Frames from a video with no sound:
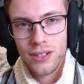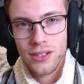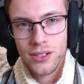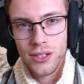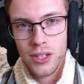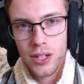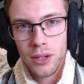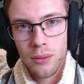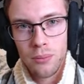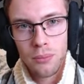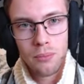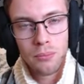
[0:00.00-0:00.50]

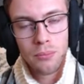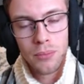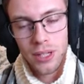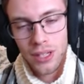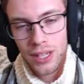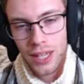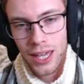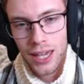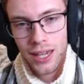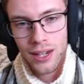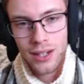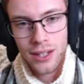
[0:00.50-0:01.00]
some
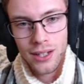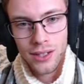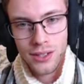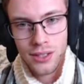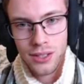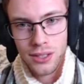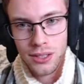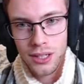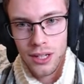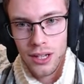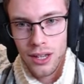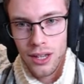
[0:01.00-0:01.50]

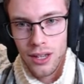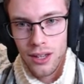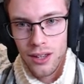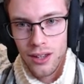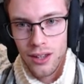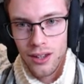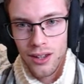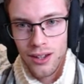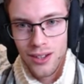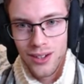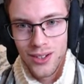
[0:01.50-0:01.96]
candies, uh,